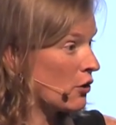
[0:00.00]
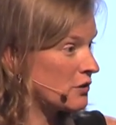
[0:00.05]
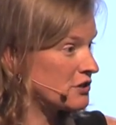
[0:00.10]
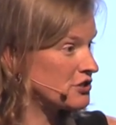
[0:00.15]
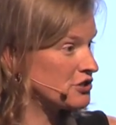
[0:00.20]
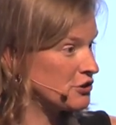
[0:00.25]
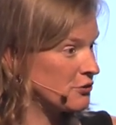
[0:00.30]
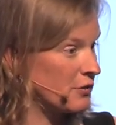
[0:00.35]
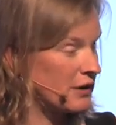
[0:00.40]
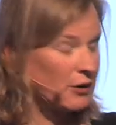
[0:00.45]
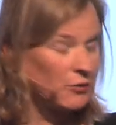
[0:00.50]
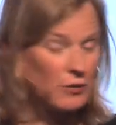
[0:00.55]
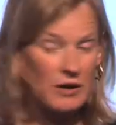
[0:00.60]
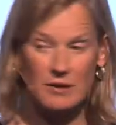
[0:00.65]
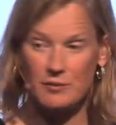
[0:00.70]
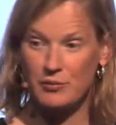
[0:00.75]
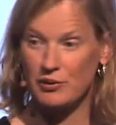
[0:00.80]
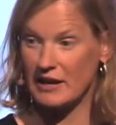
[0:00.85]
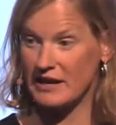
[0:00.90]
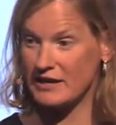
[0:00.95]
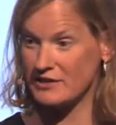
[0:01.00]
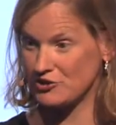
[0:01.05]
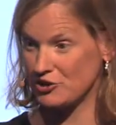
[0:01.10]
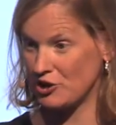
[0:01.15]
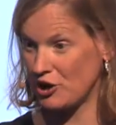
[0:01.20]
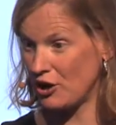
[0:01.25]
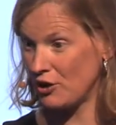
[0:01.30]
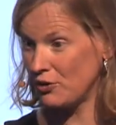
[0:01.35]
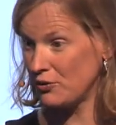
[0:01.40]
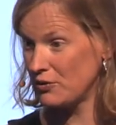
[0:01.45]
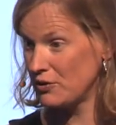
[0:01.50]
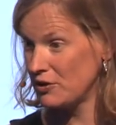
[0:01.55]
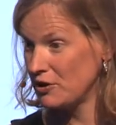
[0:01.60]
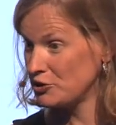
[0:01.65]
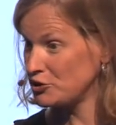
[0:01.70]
is doing when it plays Go,